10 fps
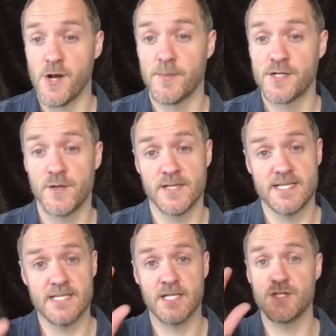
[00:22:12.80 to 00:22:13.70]

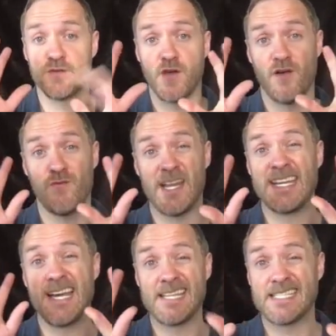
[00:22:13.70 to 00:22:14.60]
opportunities because you've got a really
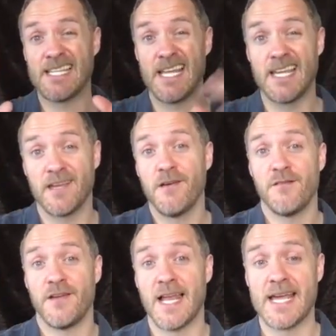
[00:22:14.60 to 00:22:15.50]
nice like
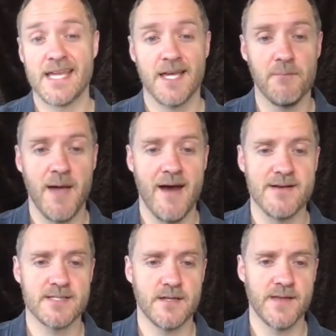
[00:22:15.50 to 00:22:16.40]
for like
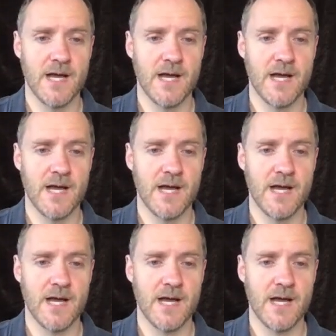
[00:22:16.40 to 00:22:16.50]
comparison on that